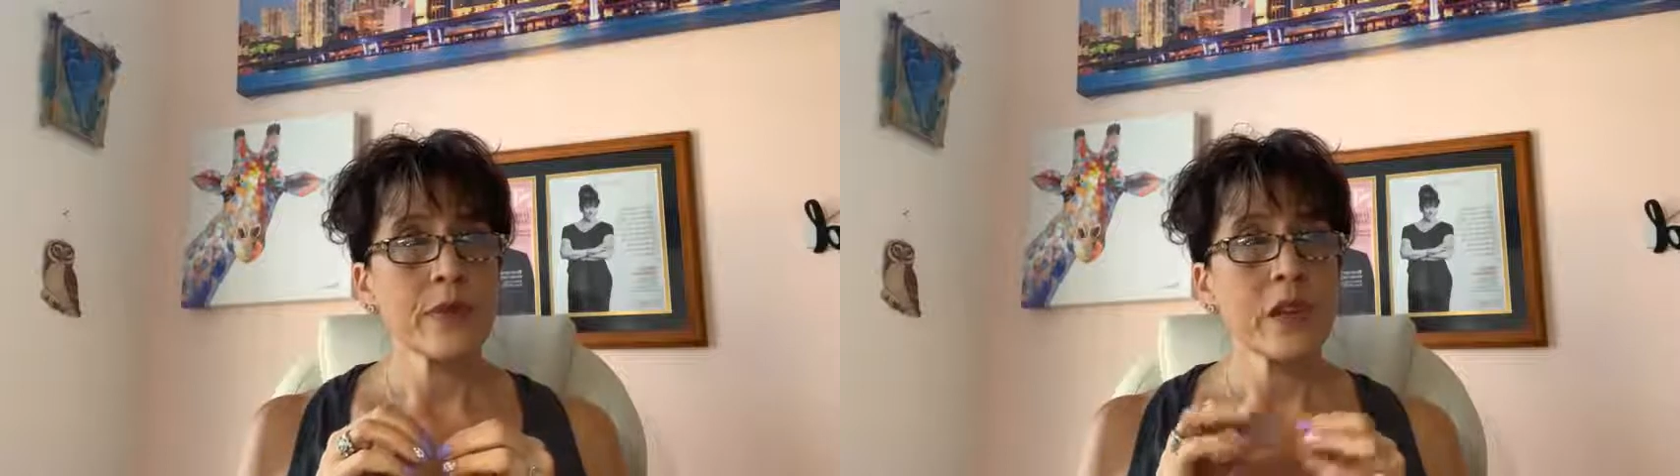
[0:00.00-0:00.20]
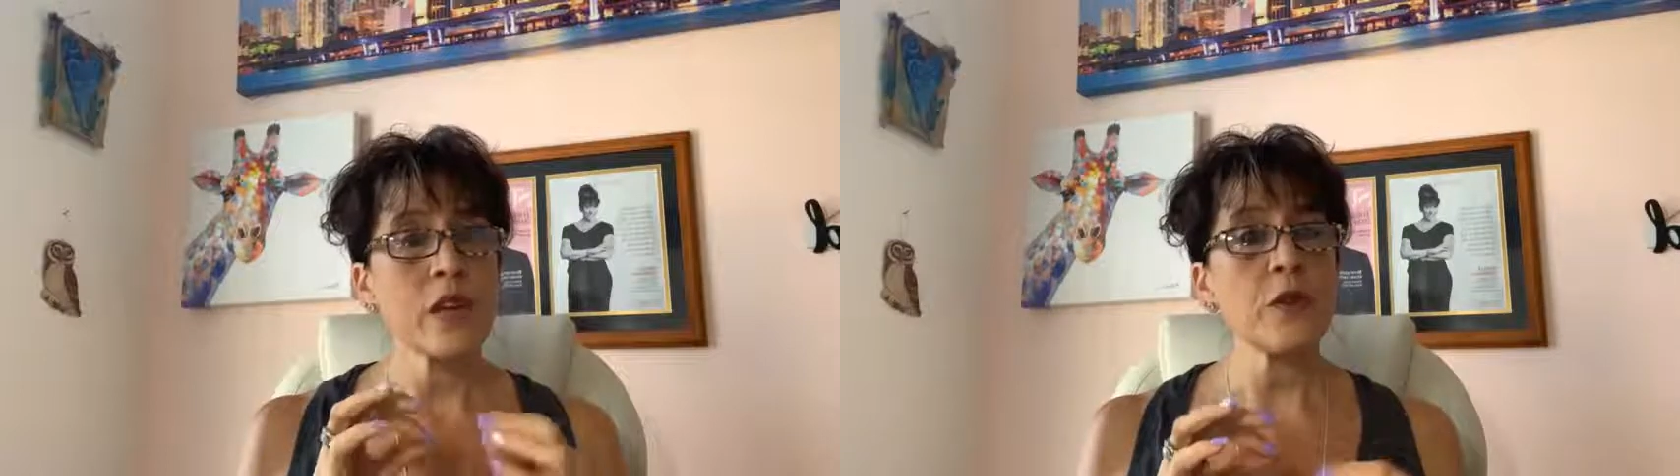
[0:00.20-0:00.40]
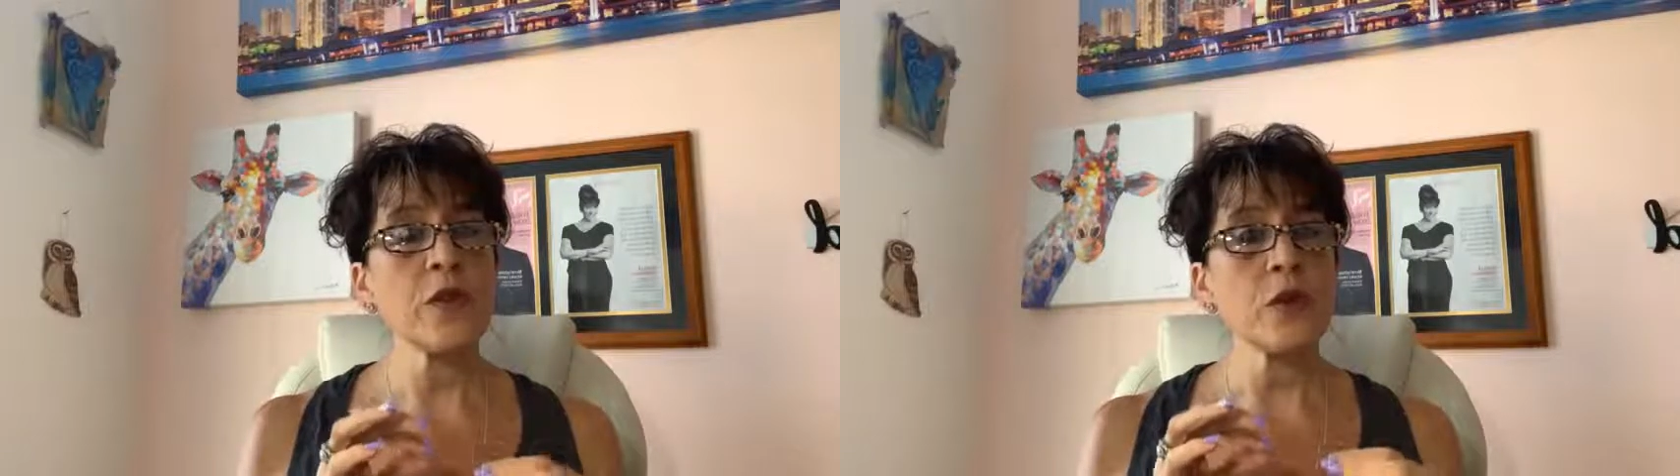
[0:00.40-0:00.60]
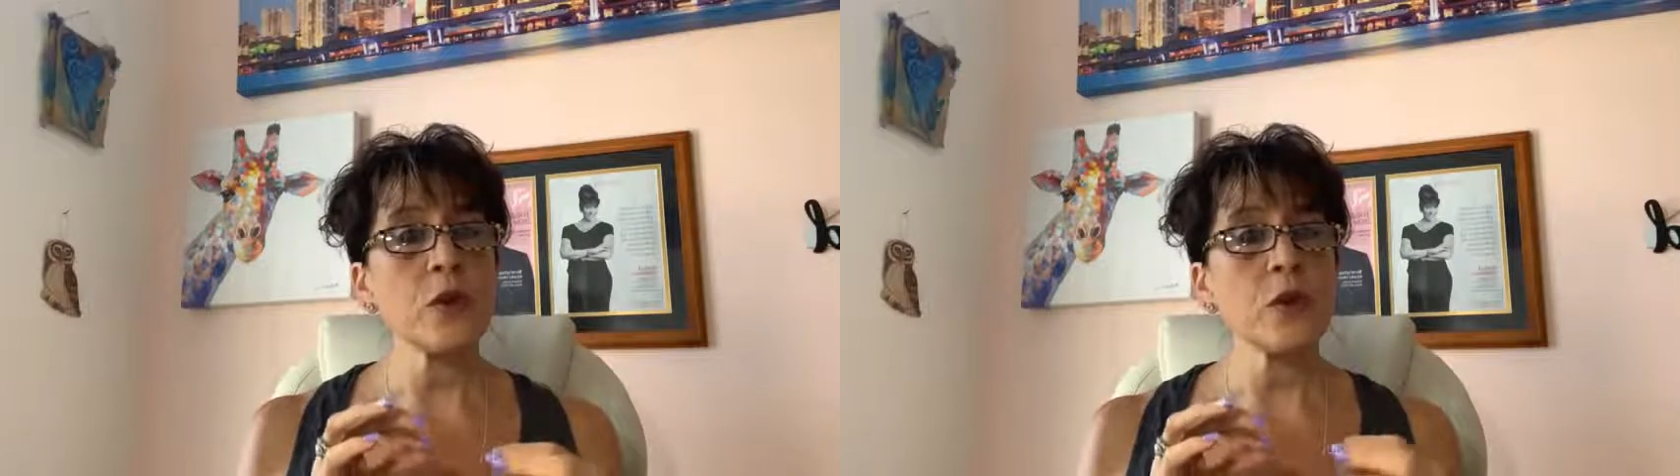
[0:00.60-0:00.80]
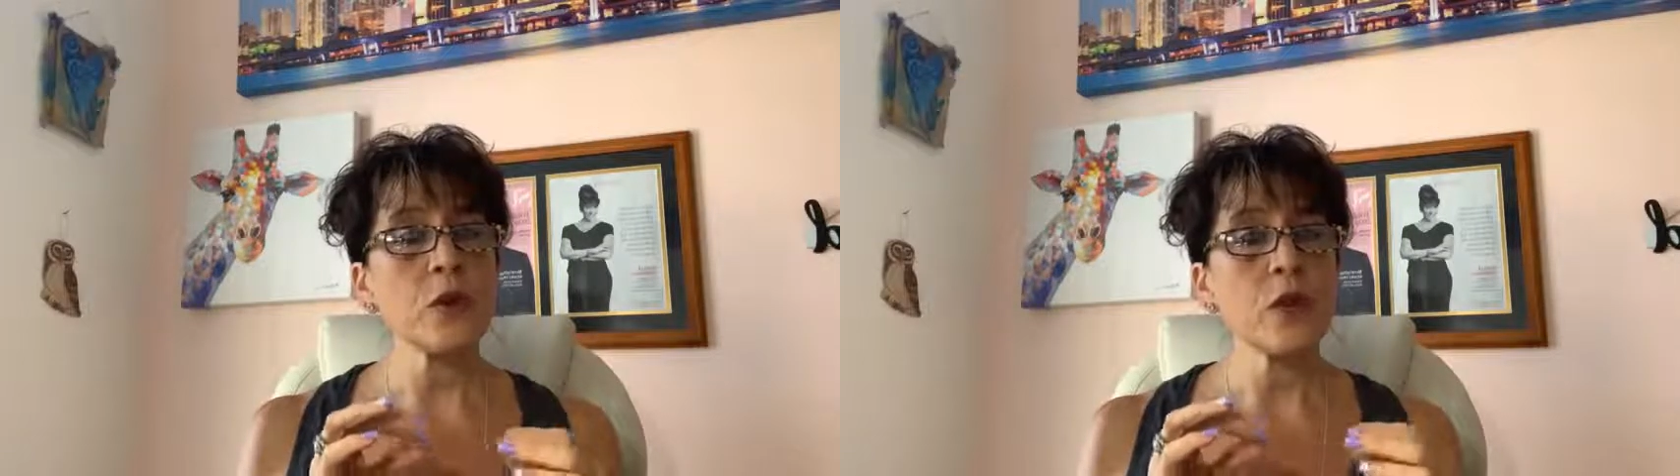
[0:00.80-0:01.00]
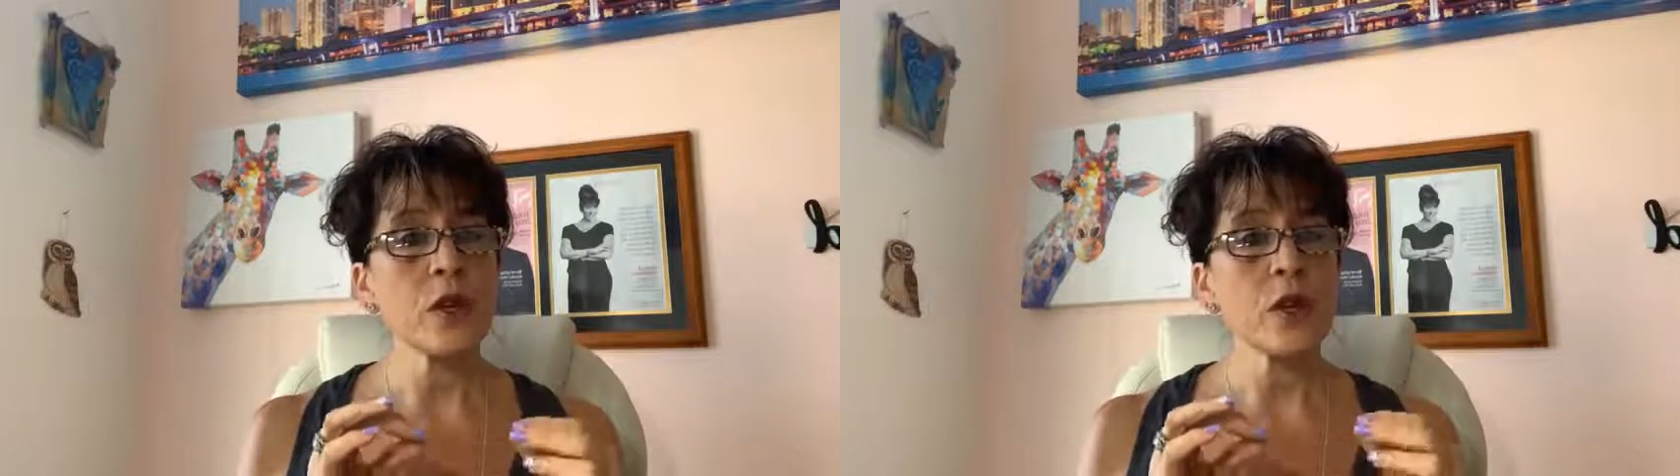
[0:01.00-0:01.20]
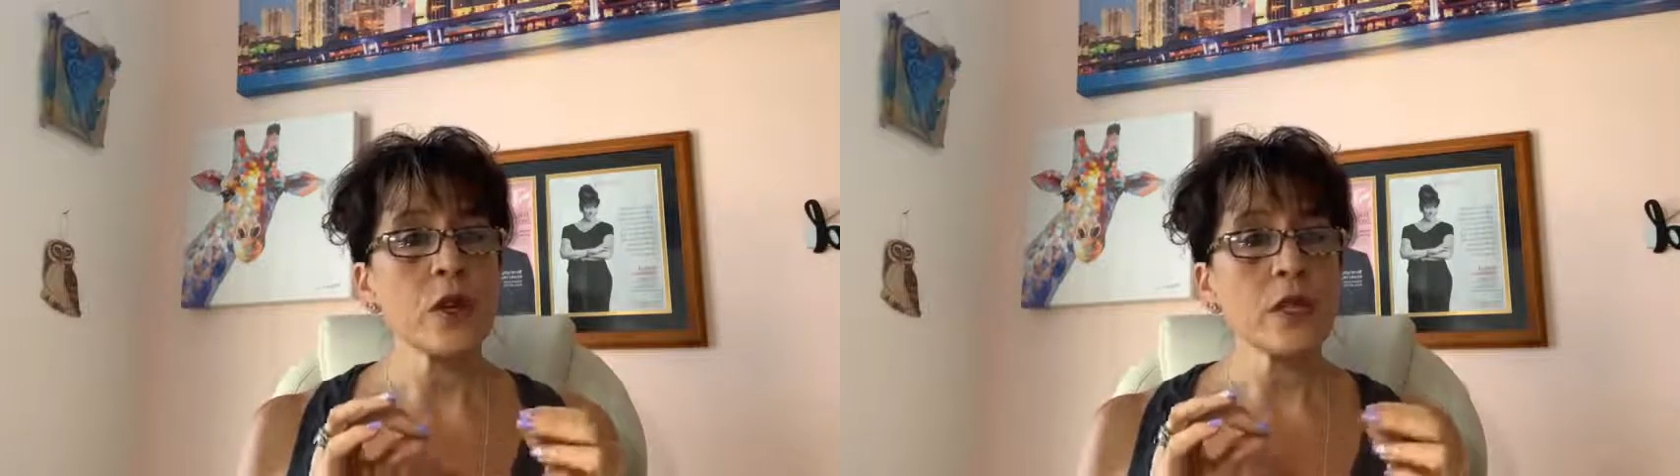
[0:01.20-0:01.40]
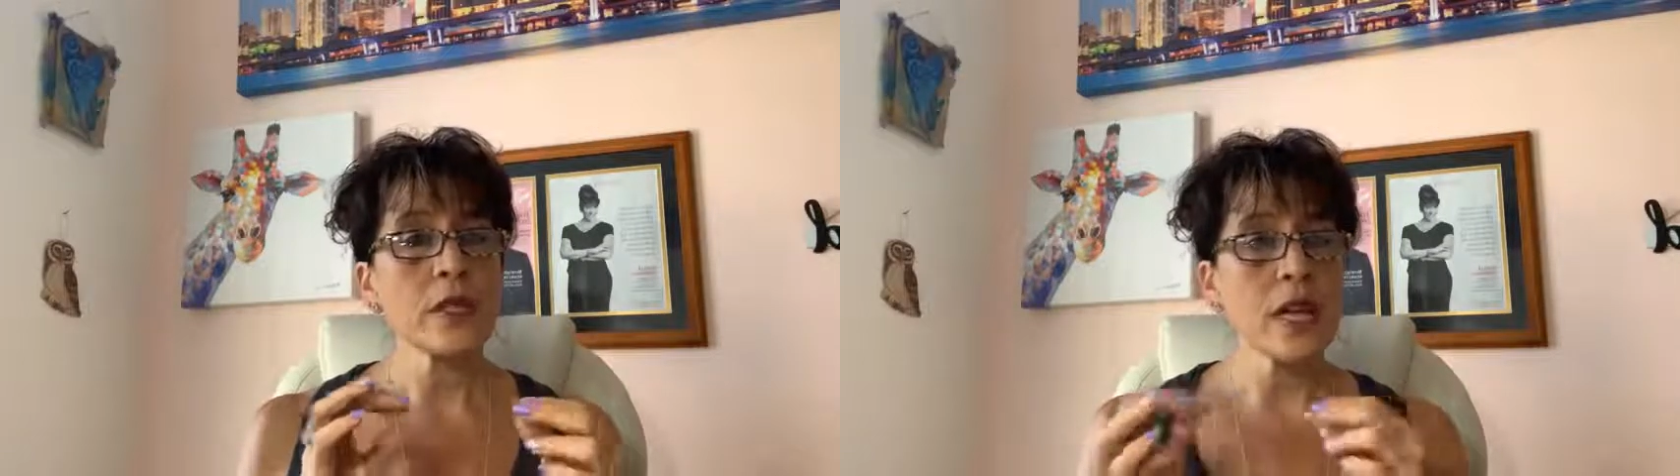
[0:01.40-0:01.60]
If you
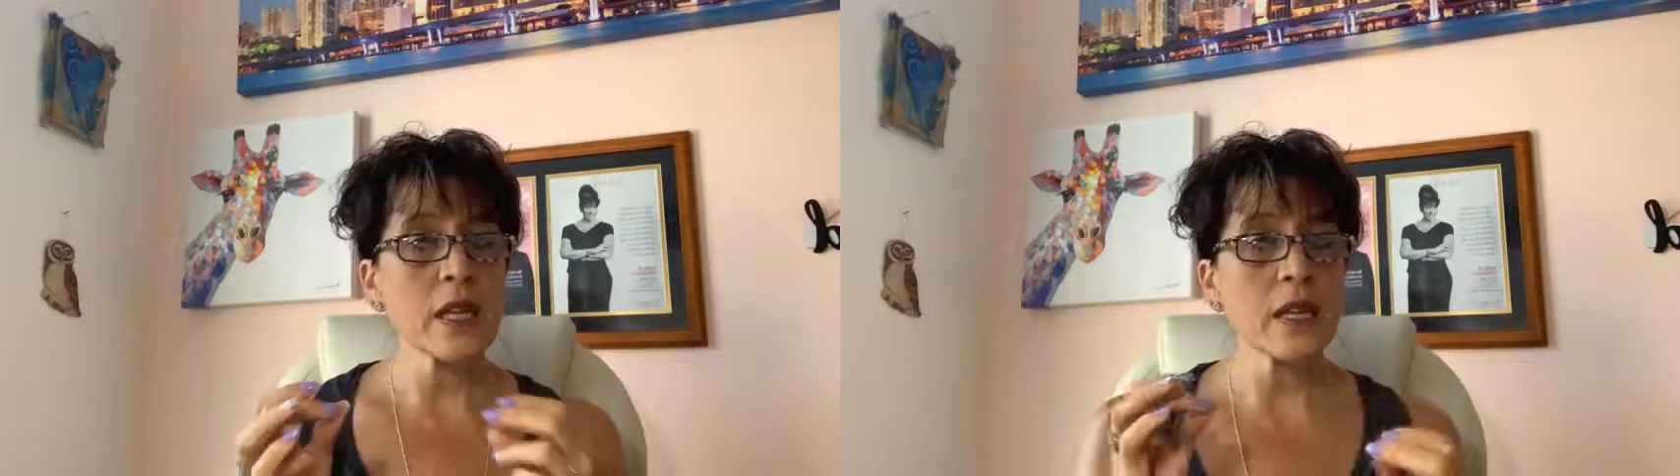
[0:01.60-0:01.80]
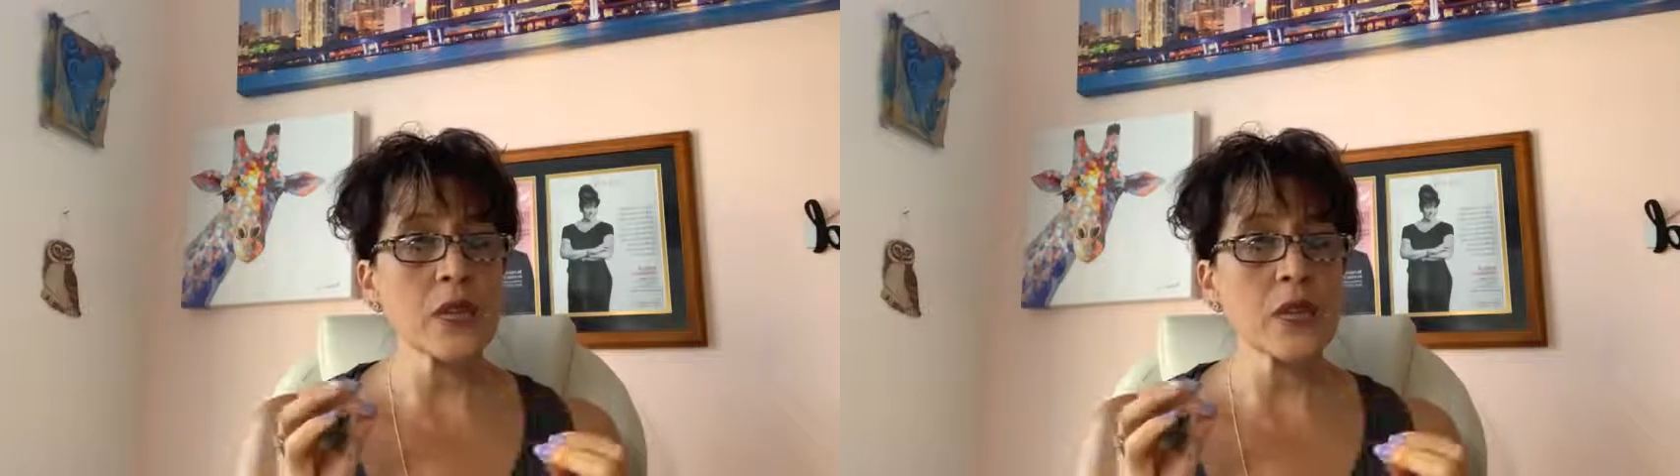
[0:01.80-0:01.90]
take